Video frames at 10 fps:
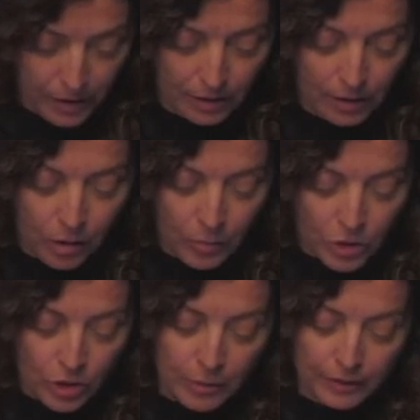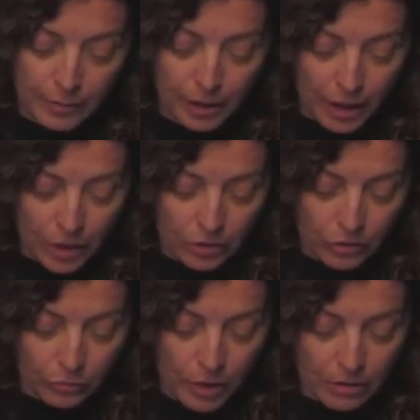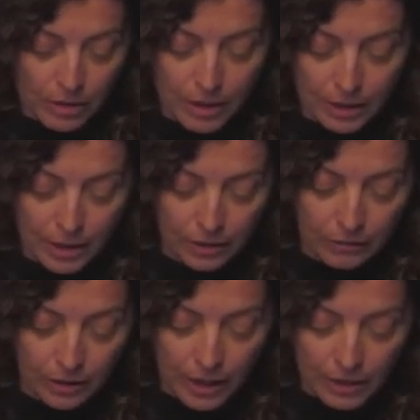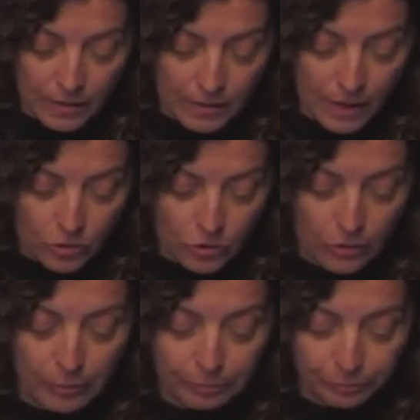The commercial multiplication of mirrors at the end of the 19th century